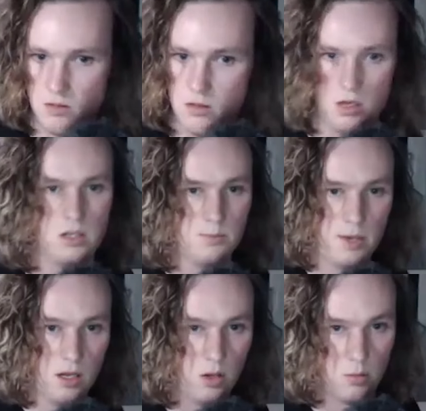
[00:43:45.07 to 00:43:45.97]
you know,
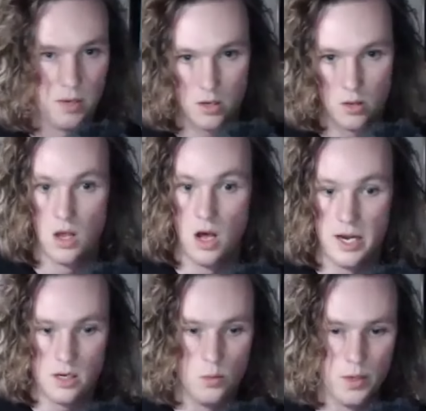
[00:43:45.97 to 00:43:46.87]
spend a lot of money on
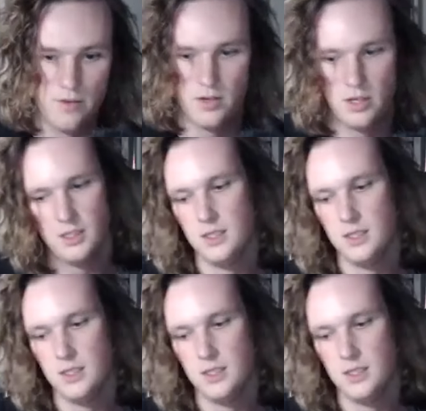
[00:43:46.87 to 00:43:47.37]
lighting or whatever,